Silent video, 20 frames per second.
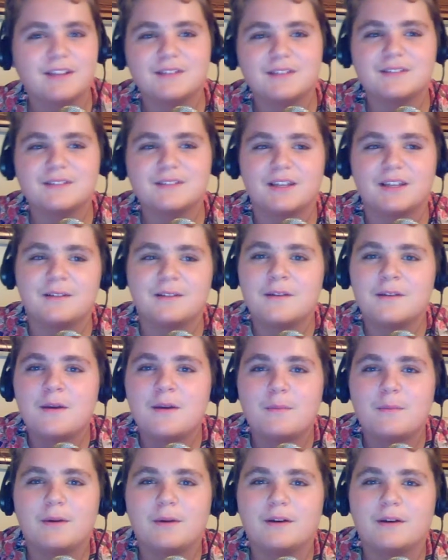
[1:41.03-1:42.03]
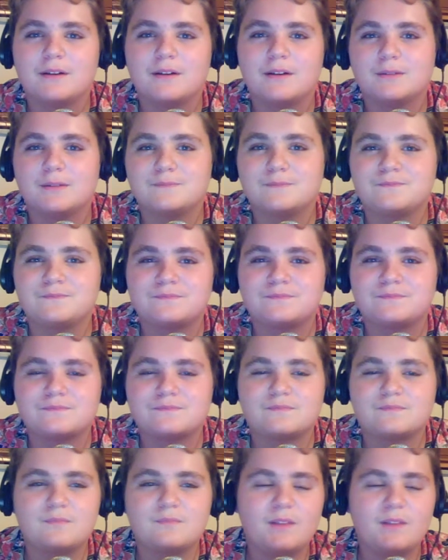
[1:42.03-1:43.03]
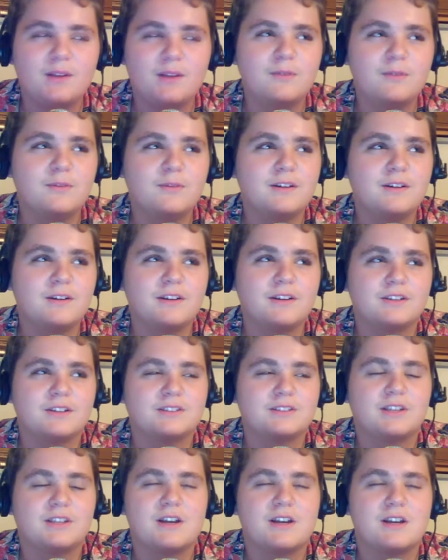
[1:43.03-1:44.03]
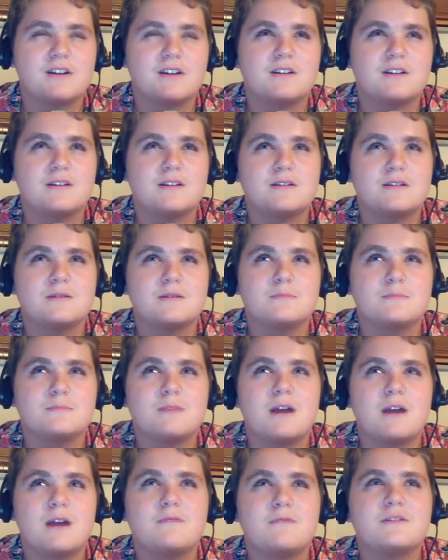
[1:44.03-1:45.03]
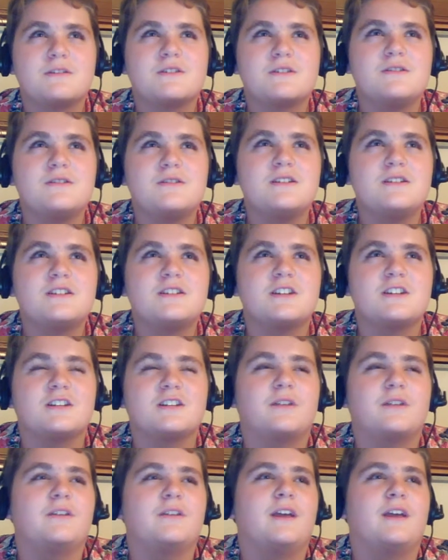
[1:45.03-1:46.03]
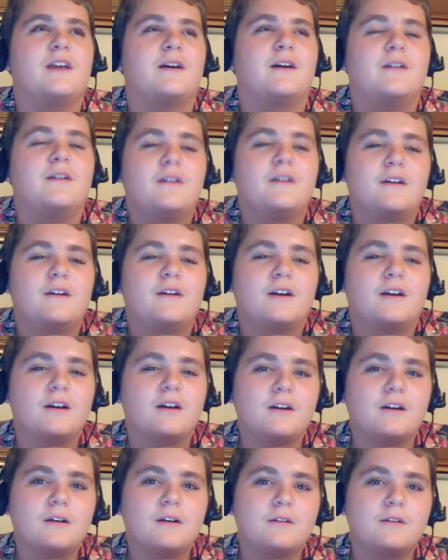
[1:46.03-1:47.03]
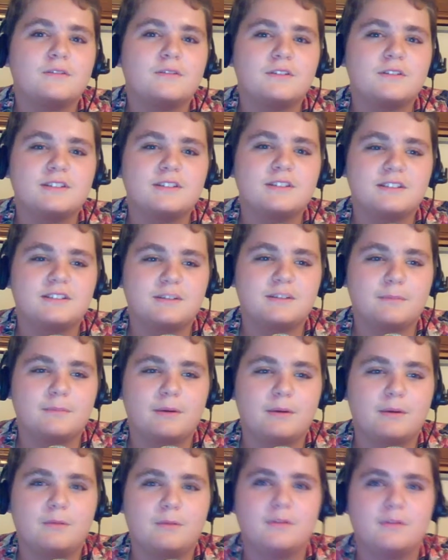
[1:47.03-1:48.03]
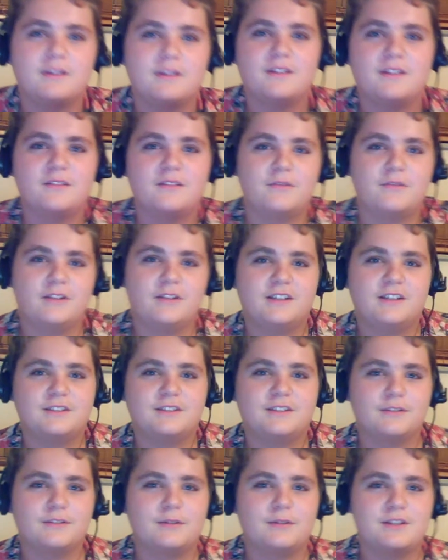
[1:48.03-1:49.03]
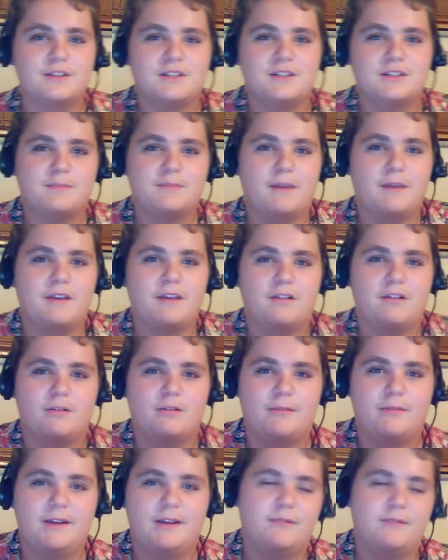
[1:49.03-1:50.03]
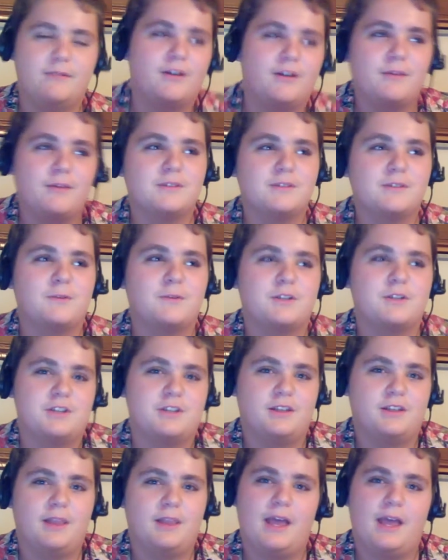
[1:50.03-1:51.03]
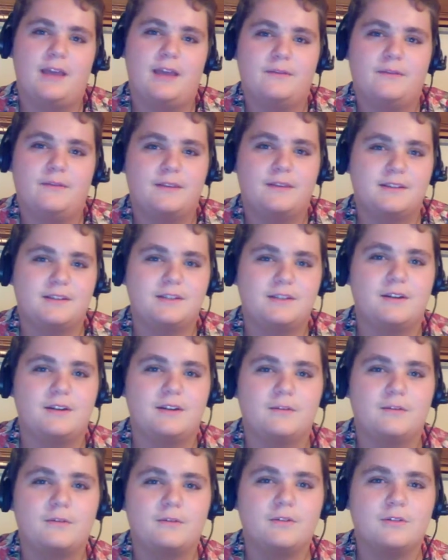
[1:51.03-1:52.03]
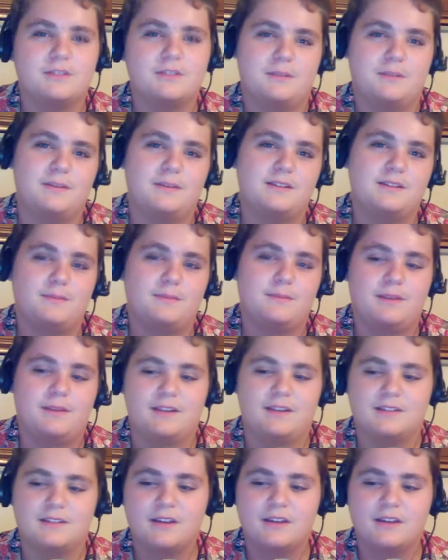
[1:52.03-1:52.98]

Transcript: said. But um, what else? Um, I was going to say something. Oh yeah, uh, I was going to say something about Wood Woody because I was watching his Painkiller already. Well, I wasn't watching it live because you know, of course, I miss it because